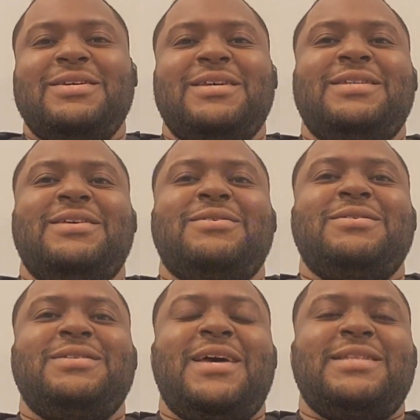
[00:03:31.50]
And
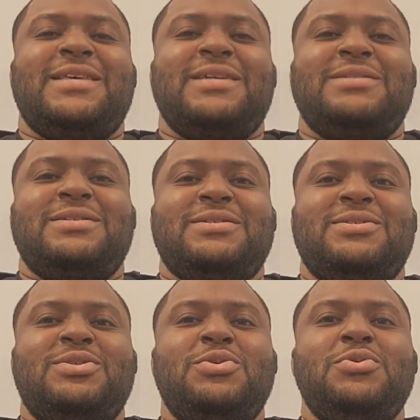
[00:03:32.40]
then that takes
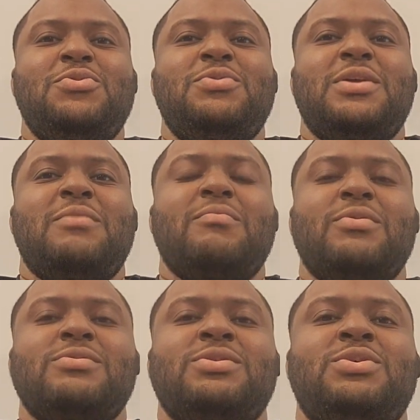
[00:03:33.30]
us to
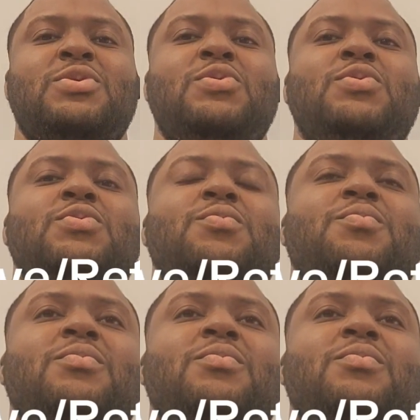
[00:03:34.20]
number two,